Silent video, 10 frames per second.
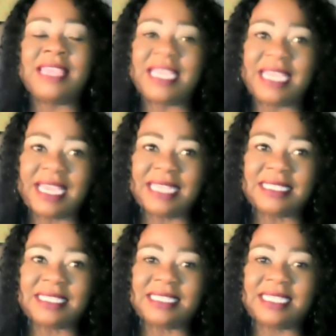
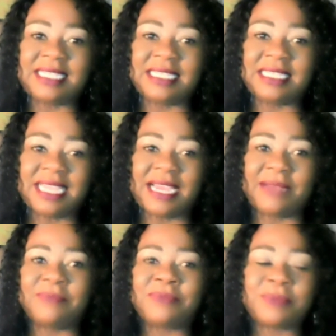guests, just
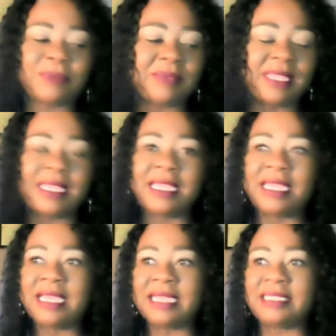
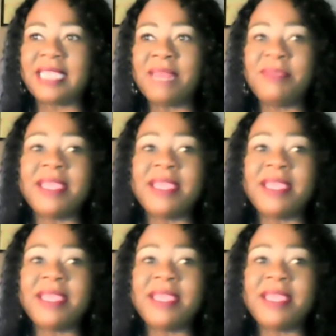send